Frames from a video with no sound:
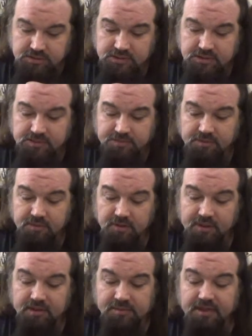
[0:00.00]
is Monroe
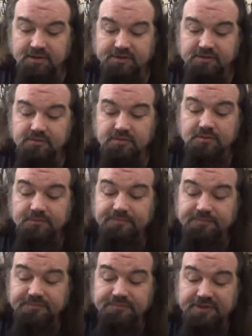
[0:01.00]
Elementary School,
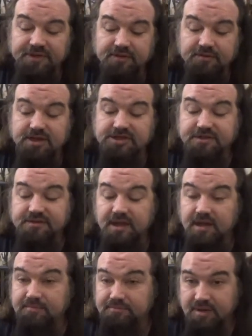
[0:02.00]
the integration
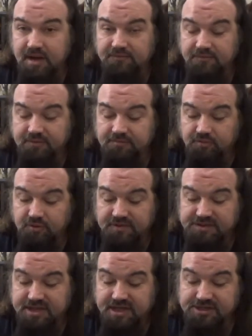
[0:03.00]
site, ground versus Board of
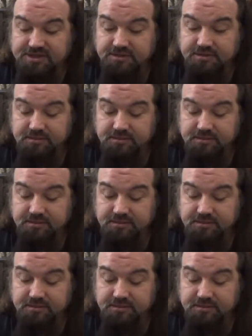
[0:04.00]
Education.